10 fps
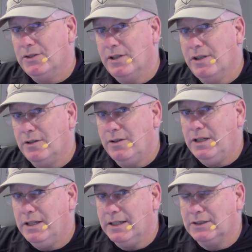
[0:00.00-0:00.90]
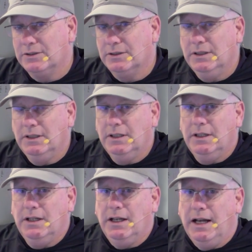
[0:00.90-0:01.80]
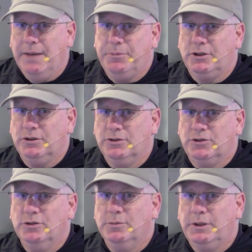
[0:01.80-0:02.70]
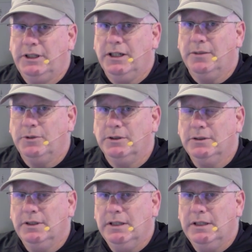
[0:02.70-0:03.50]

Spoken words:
is a 30x optical zoom camera.